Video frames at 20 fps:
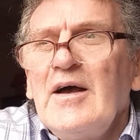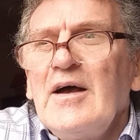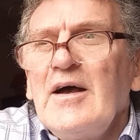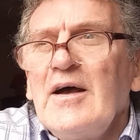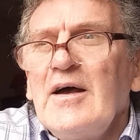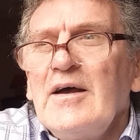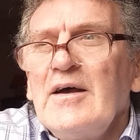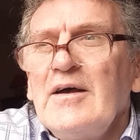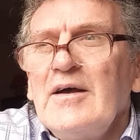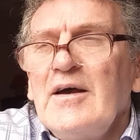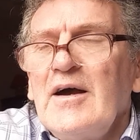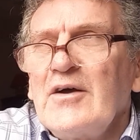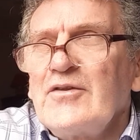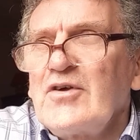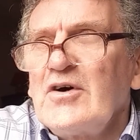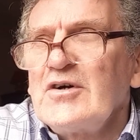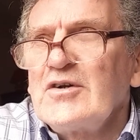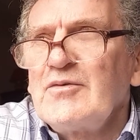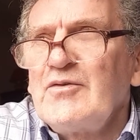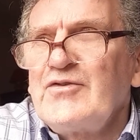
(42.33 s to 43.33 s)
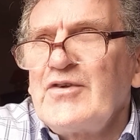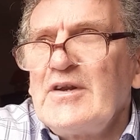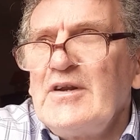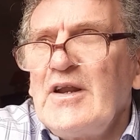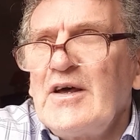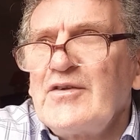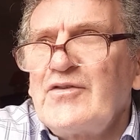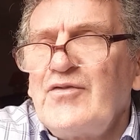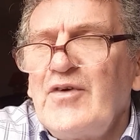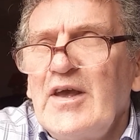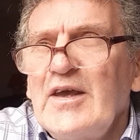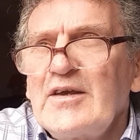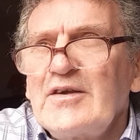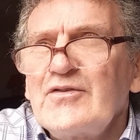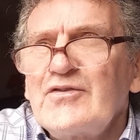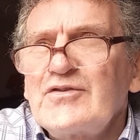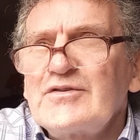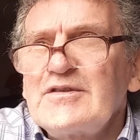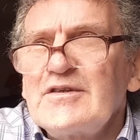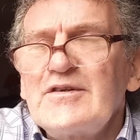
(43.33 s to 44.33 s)
I thought I was in Las
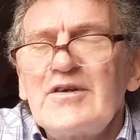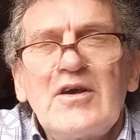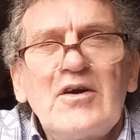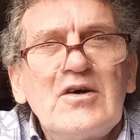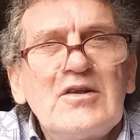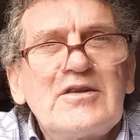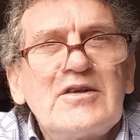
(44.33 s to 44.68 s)
Vegas to see all